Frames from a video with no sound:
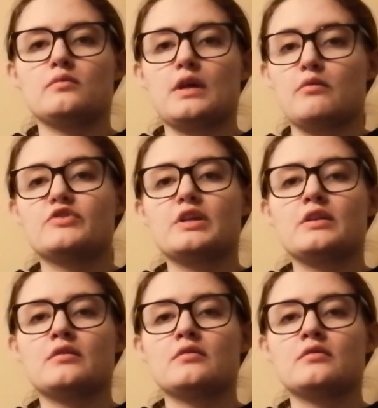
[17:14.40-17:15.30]
That was
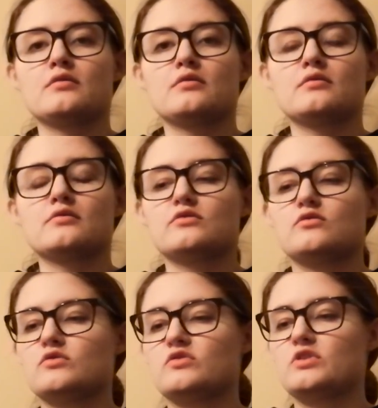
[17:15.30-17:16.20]
it.
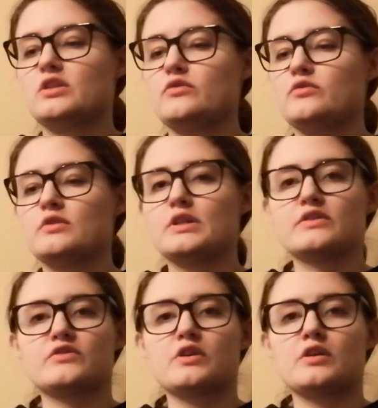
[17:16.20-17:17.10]
See you
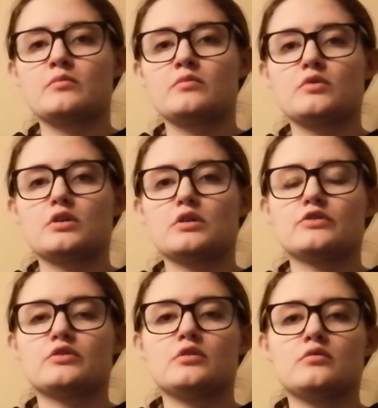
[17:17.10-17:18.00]
next time.
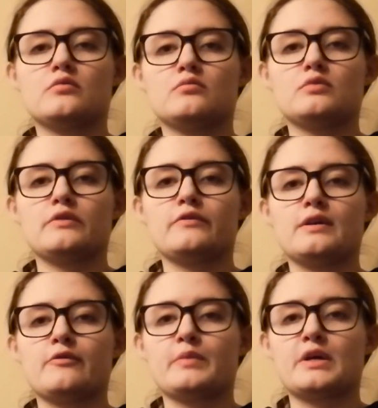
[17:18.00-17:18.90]
Also, if you
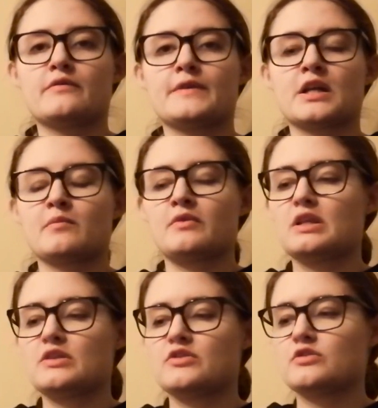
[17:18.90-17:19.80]
have pattern
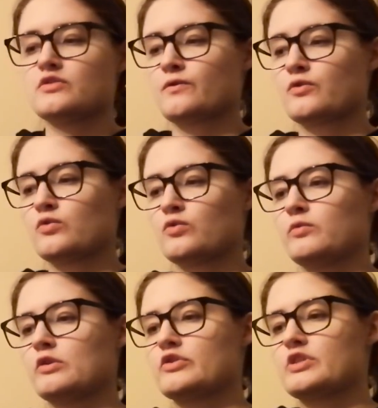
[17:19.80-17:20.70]
recommendations for cool
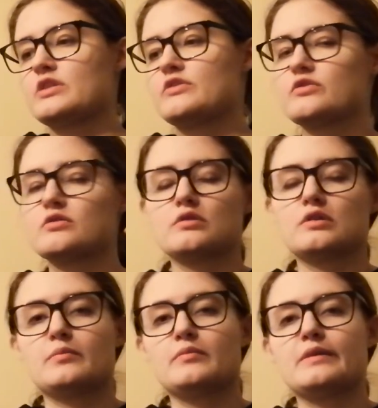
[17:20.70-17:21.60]
plushies,
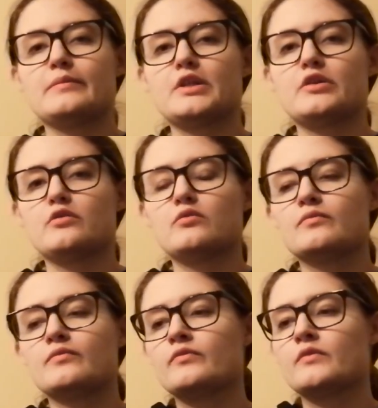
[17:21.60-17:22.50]
let me know.
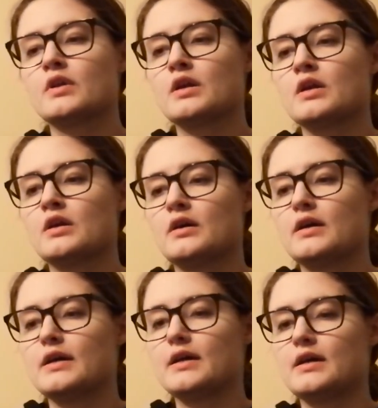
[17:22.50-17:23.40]

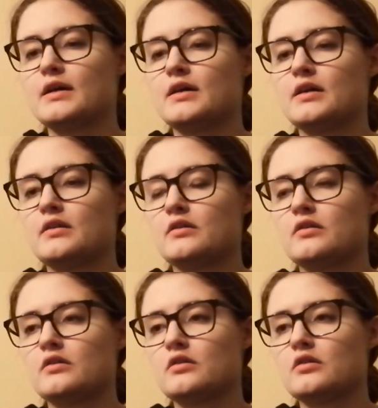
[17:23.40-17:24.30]

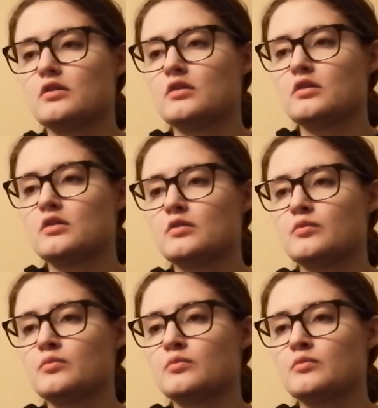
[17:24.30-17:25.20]
And
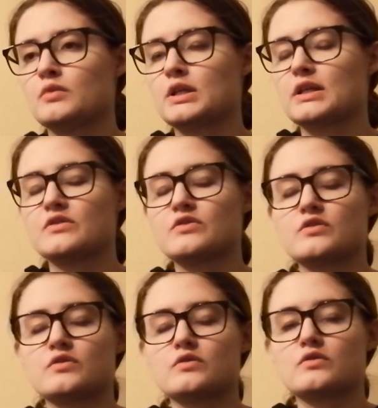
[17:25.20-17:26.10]
I
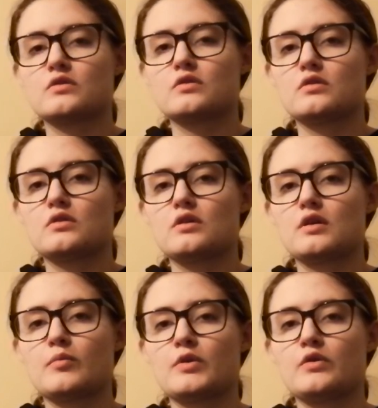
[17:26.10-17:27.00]
guess
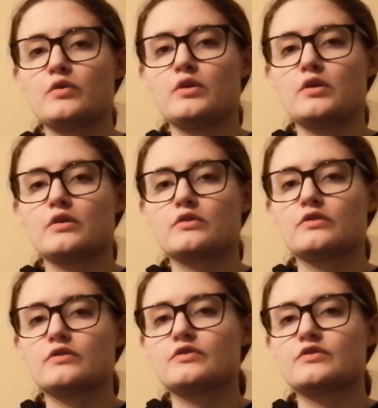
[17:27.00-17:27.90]
Happy New Year,
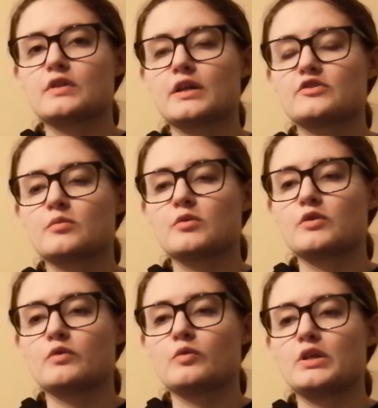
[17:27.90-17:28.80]
because next
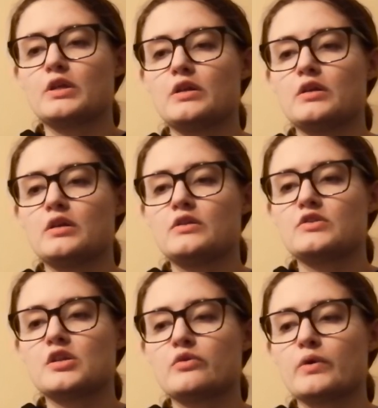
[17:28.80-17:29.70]
upload will be in
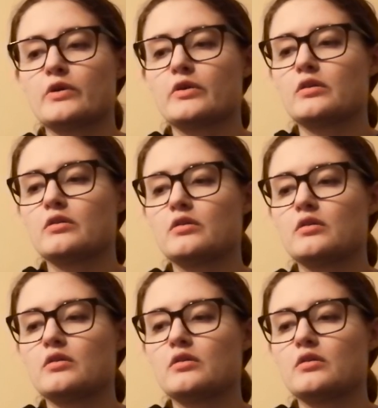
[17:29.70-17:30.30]
January.